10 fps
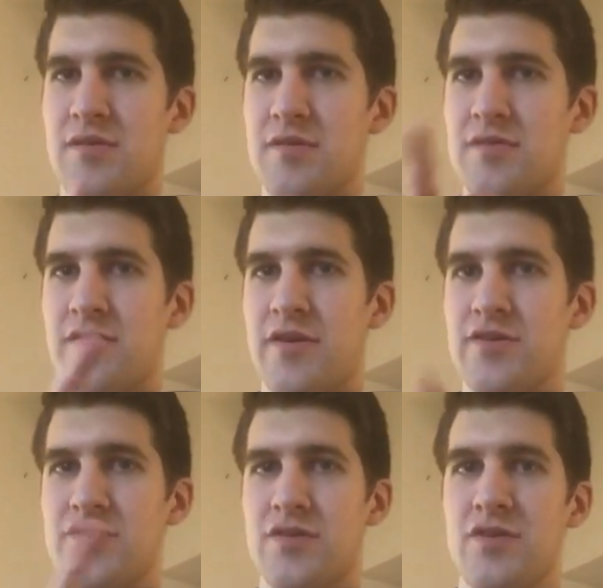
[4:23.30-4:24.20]
as far
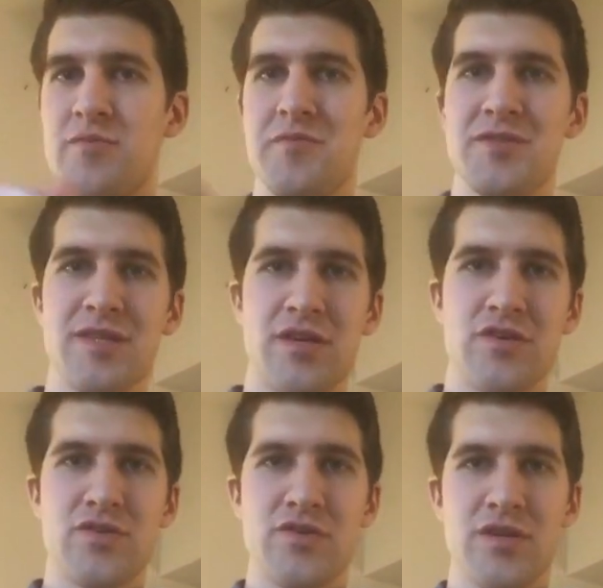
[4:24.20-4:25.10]
as circle movements like our
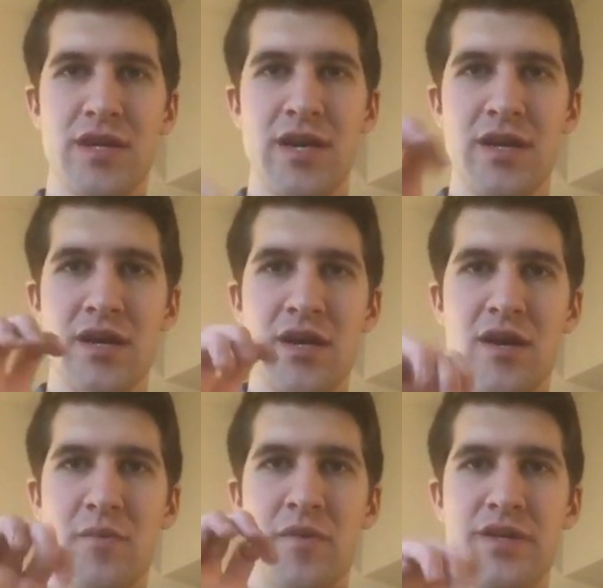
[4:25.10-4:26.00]
shoulder can,
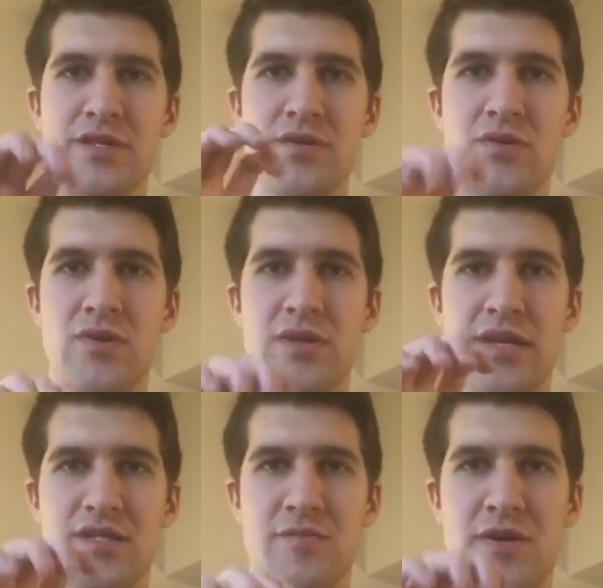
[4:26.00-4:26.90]
but it's a whole
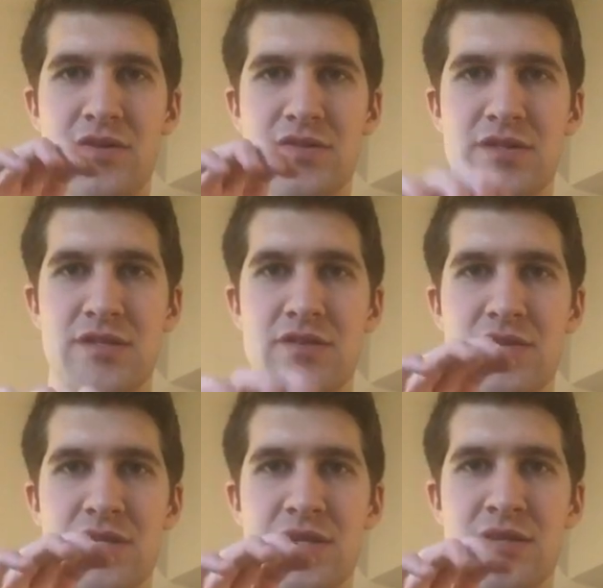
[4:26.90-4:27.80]
lot smaller. So they just go
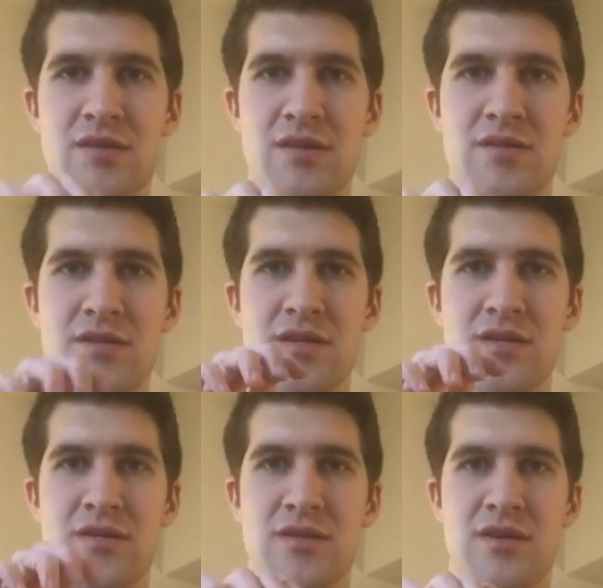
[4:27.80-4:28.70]
tick-tock,
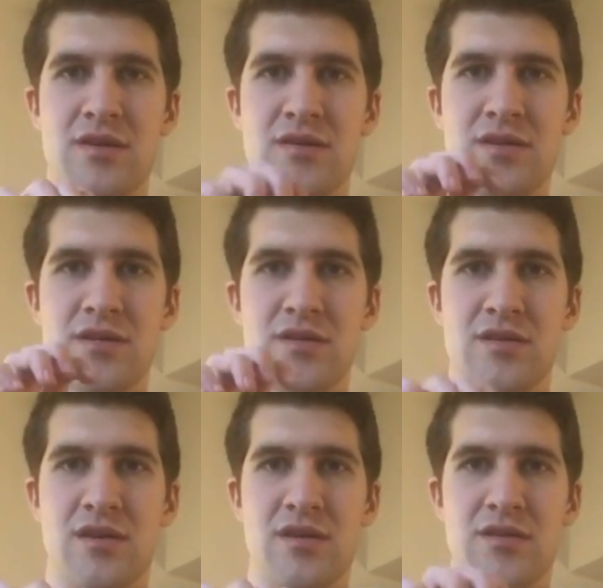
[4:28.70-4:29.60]
tick-tock,
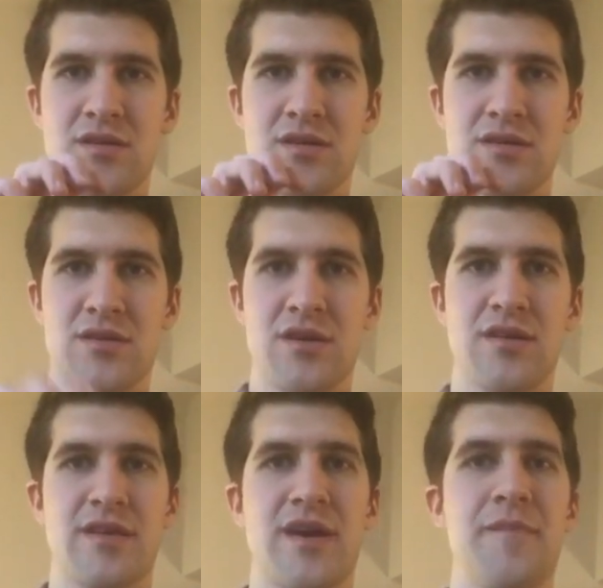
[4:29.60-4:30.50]
tick-tock, tick-tock,
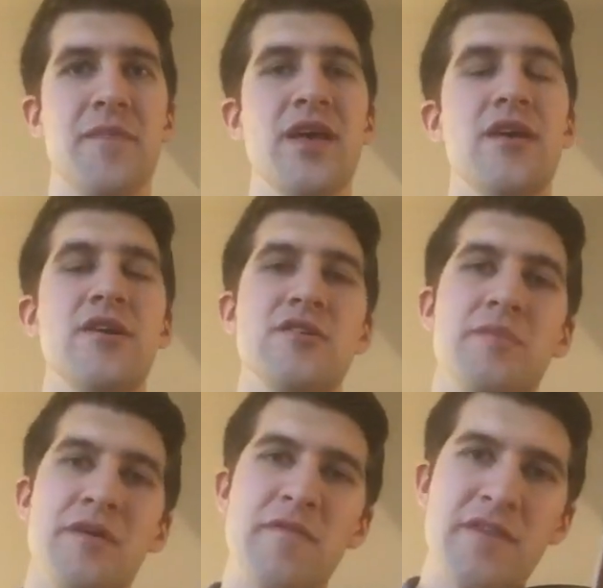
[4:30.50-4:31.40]
like that. So
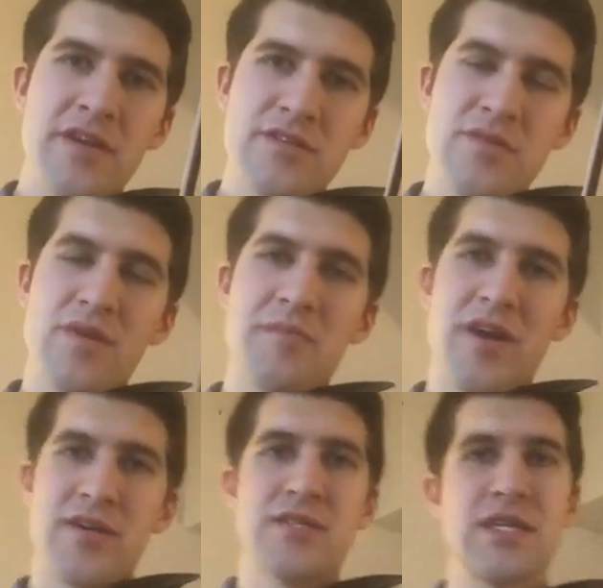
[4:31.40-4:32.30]
my fingers are where my
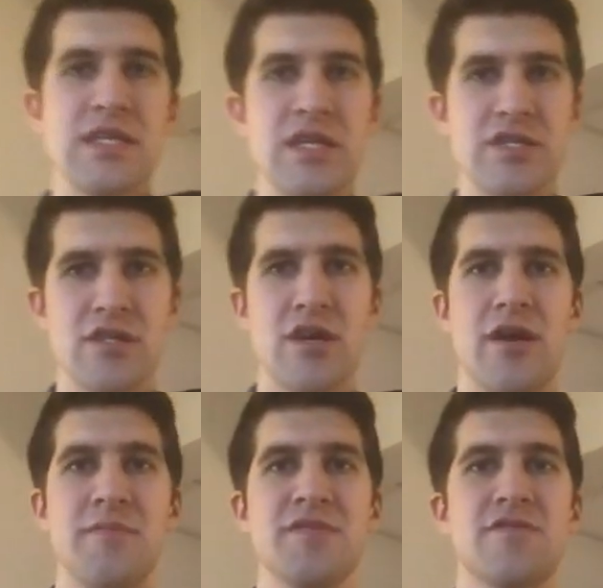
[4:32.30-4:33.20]
articulation
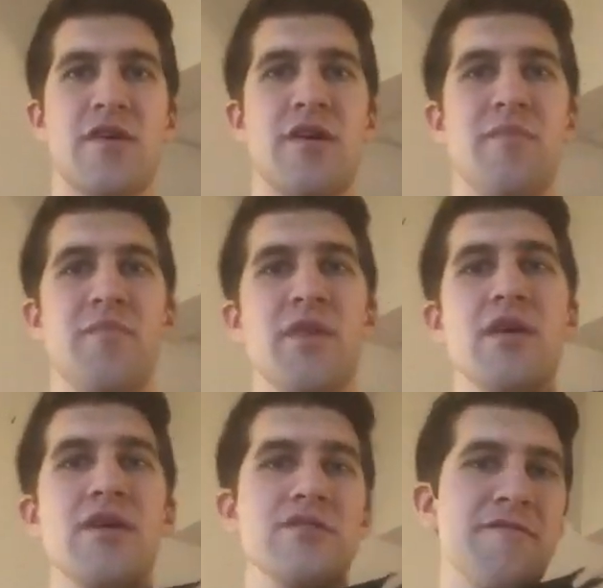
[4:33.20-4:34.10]
comes from.
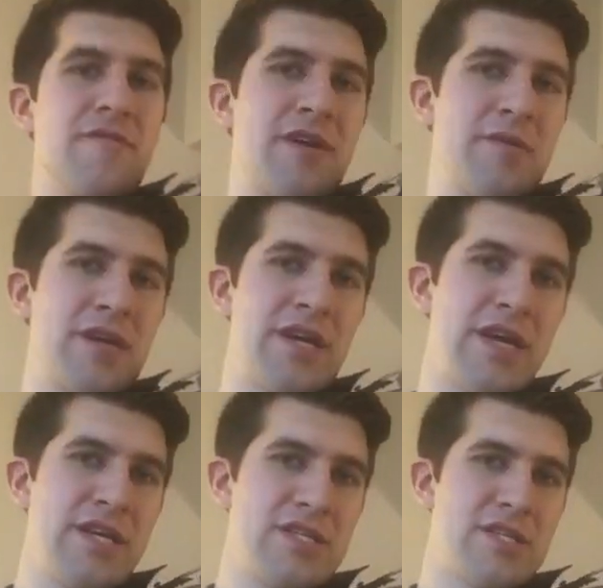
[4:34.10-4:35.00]
So if I want a
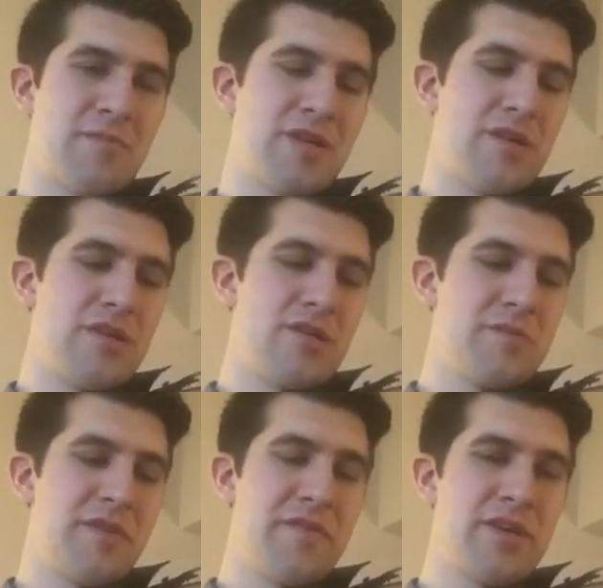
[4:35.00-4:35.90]
catch, I'm going to use
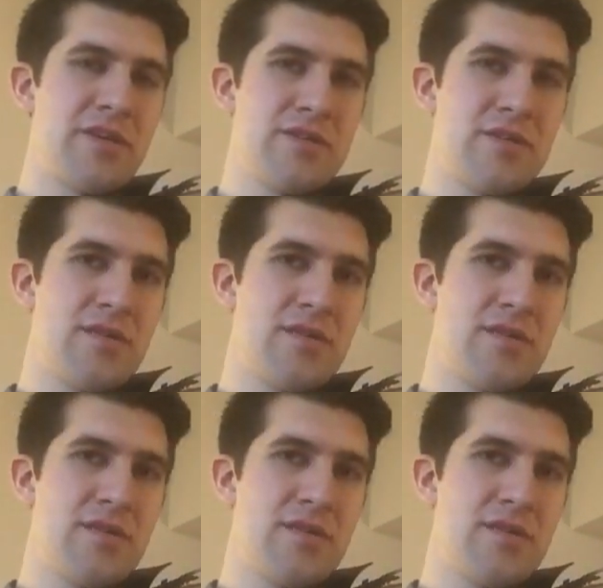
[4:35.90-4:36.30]
my fingers.